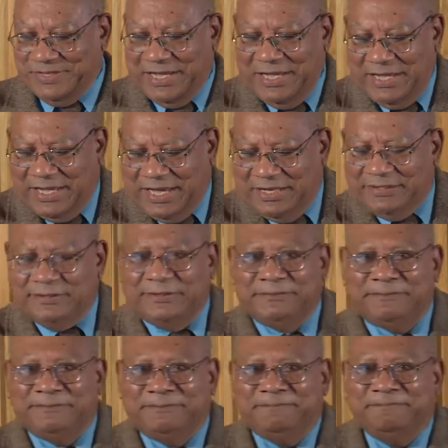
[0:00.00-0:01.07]
Is that, eh?
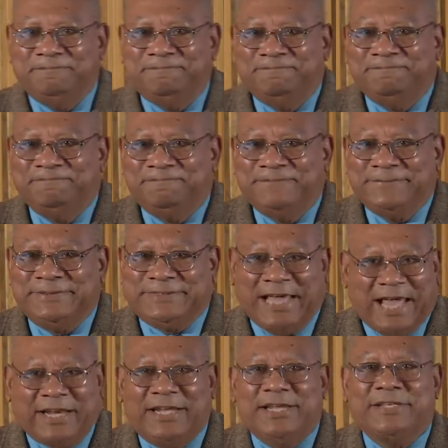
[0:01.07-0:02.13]

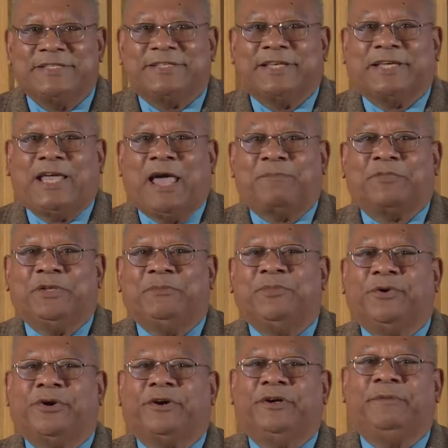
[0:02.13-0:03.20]
that is the Captain
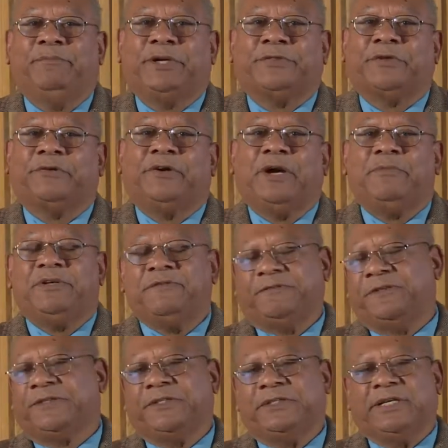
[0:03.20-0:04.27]
Morgan, but the rum,
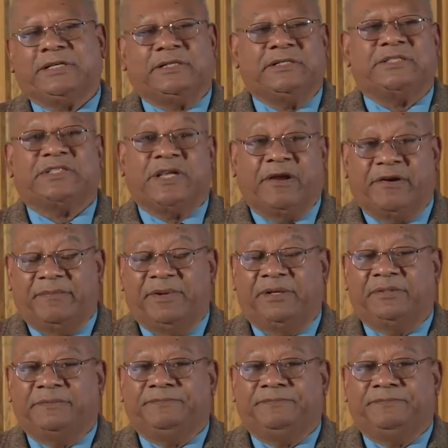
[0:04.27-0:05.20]
unfortunately, is terrible.